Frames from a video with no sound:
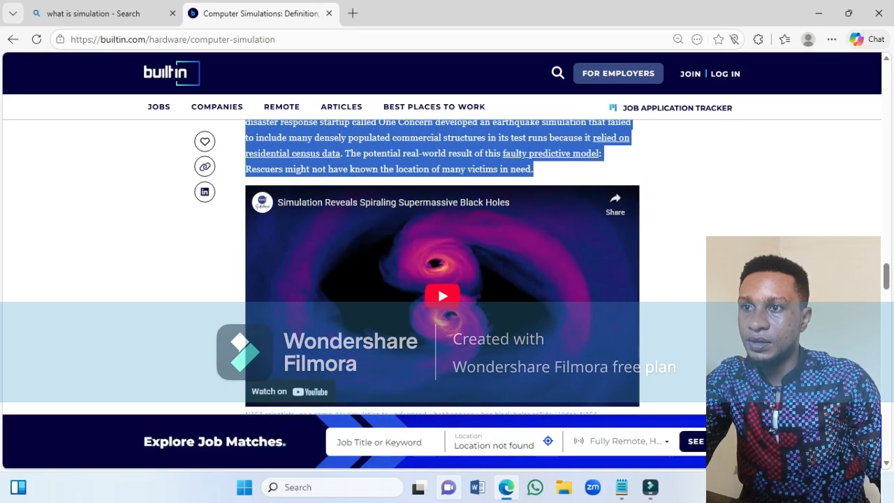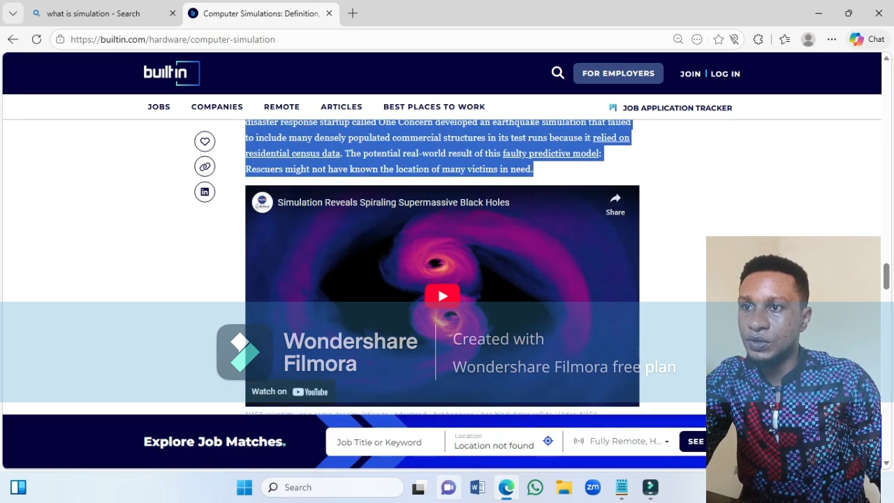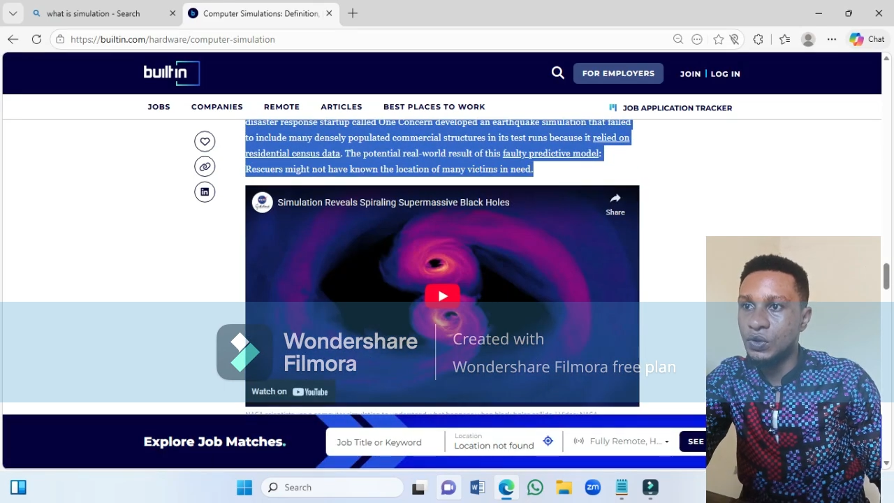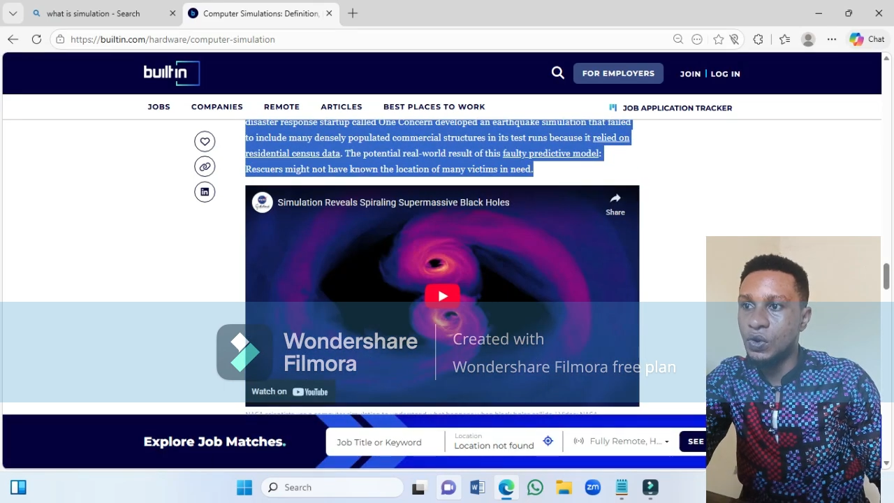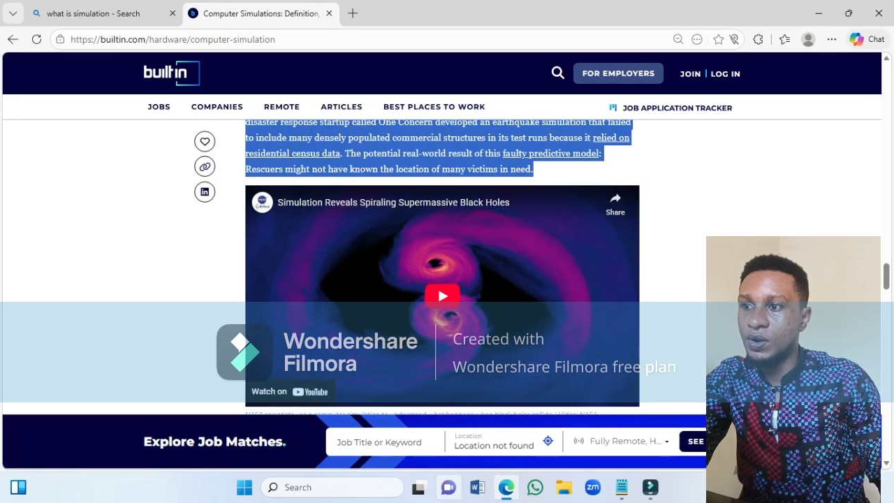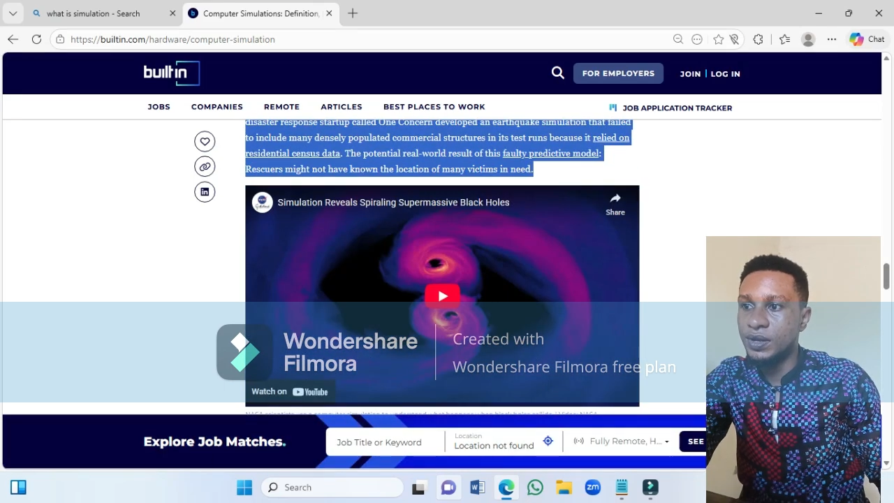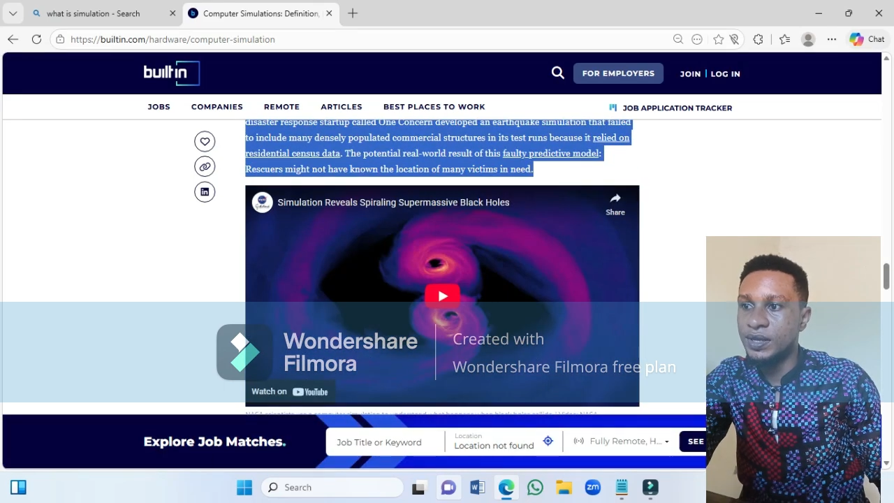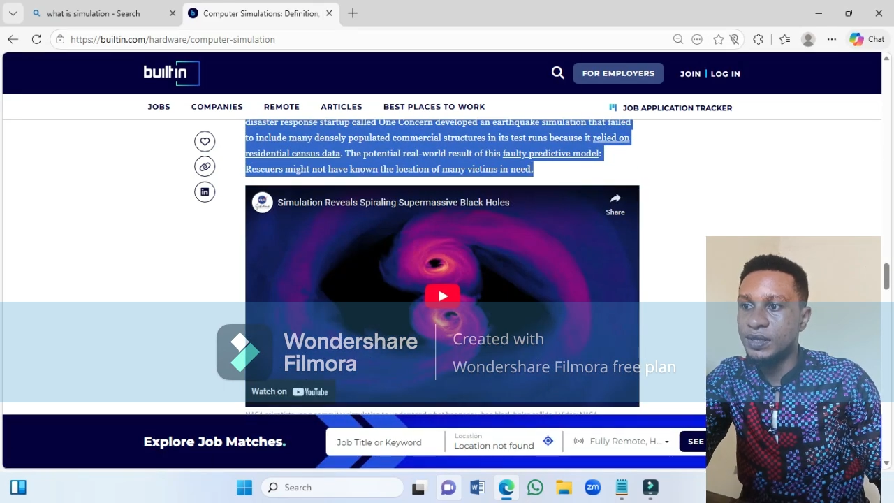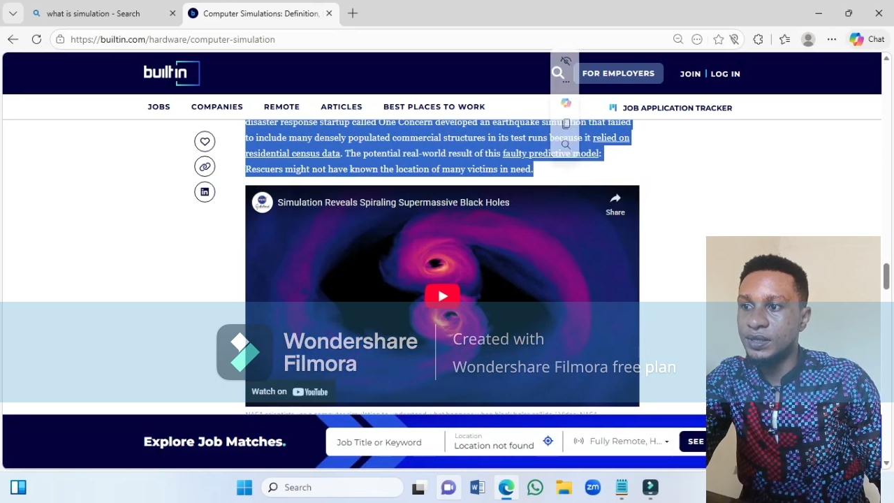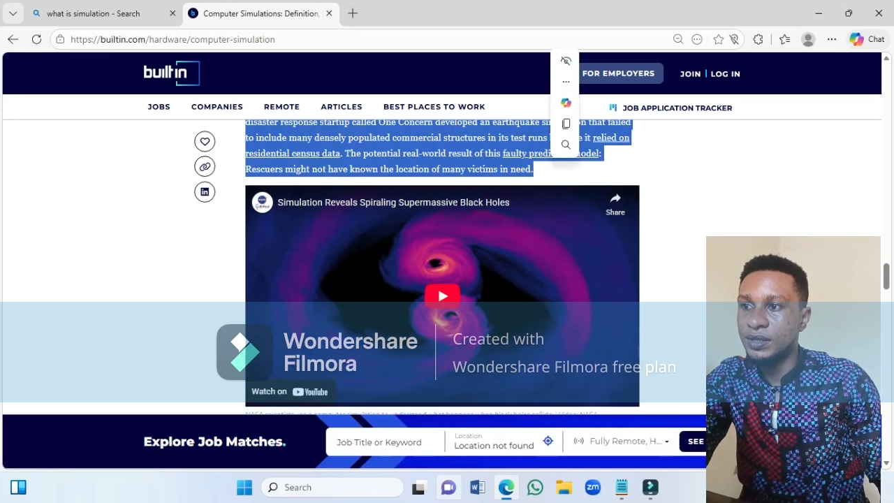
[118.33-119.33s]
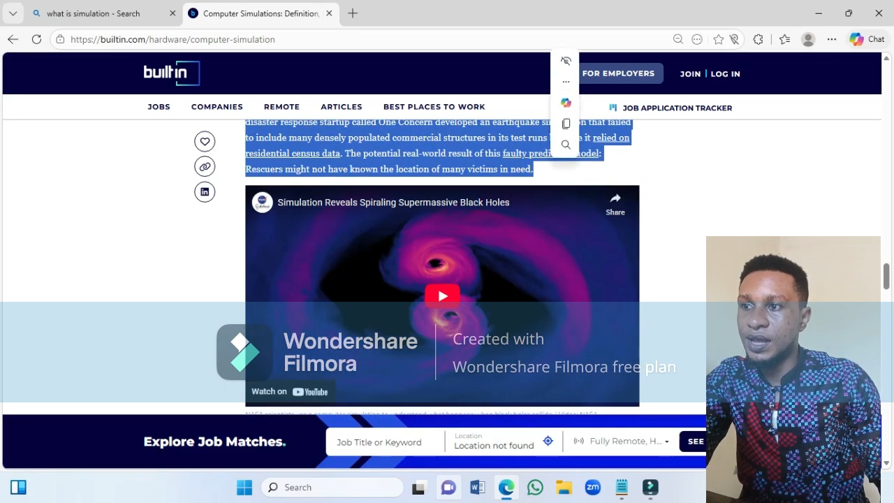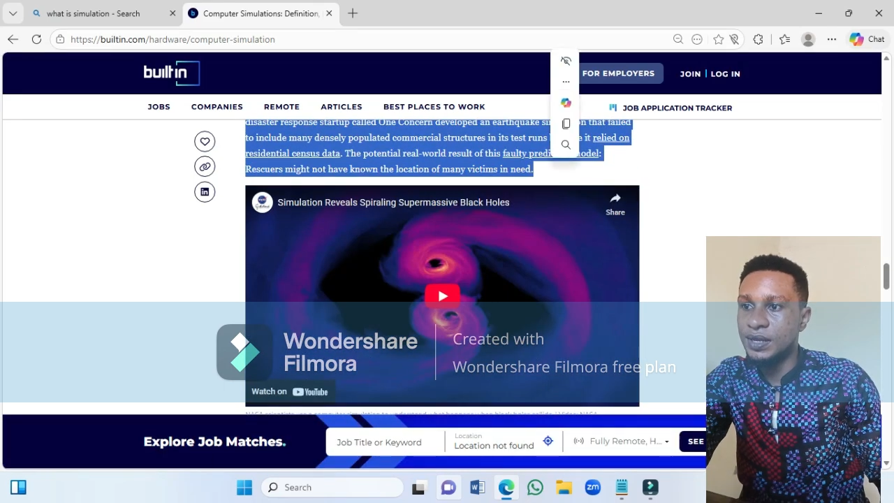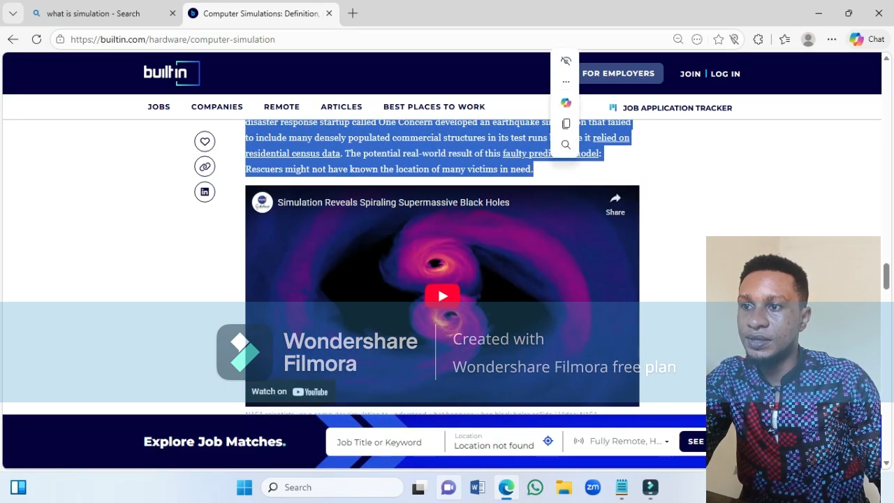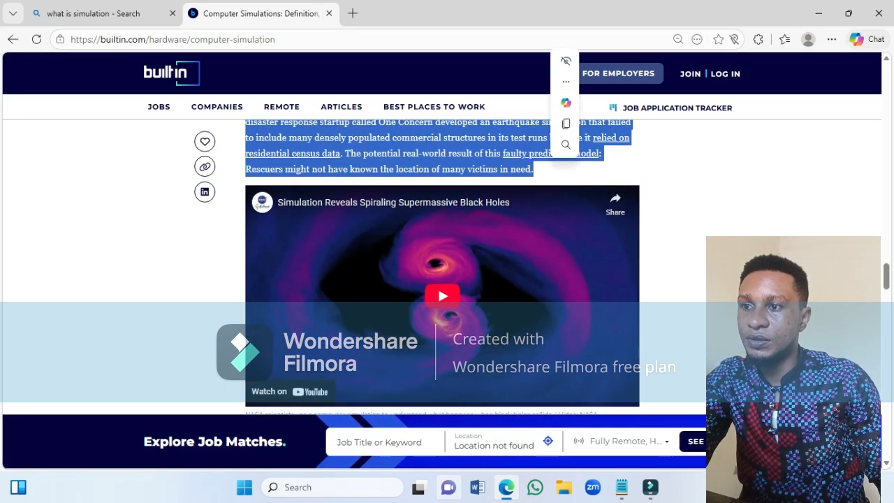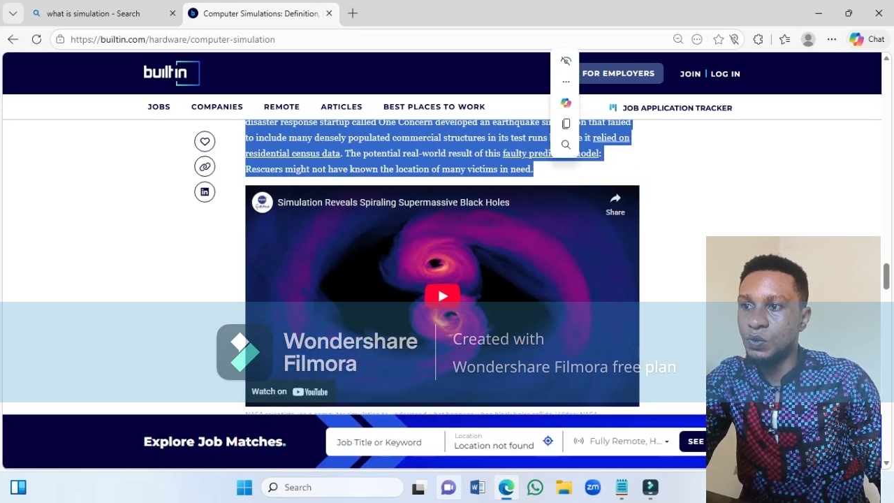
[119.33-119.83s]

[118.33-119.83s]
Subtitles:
so that is